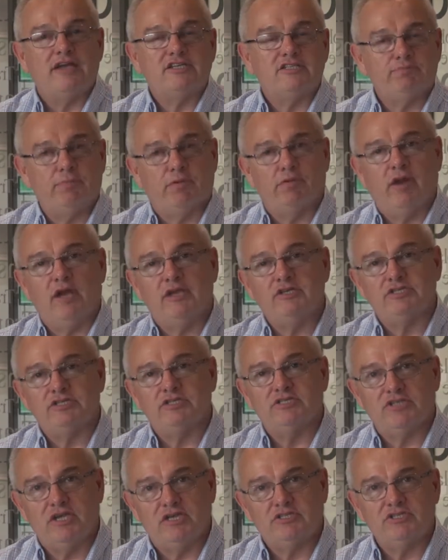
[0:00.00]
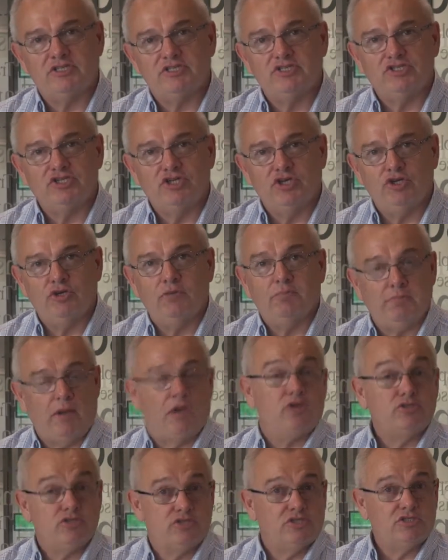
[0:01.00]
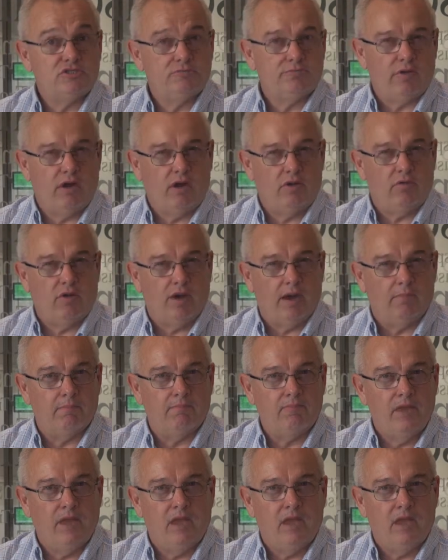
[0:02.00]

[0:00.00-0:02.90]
aspirations as a student post this program.